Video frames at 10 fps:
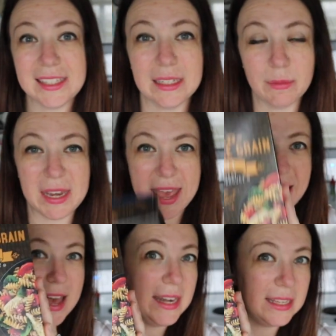thing I'm gonna
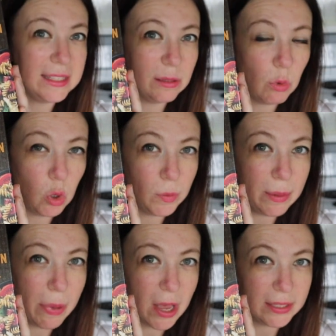add is some whole
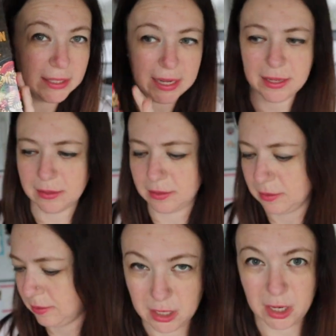wheat pasta.
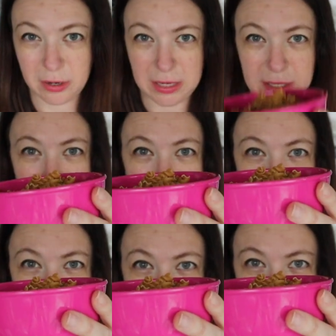All right, so we
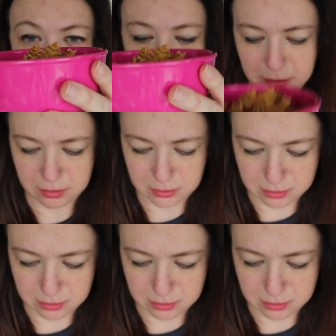got that here.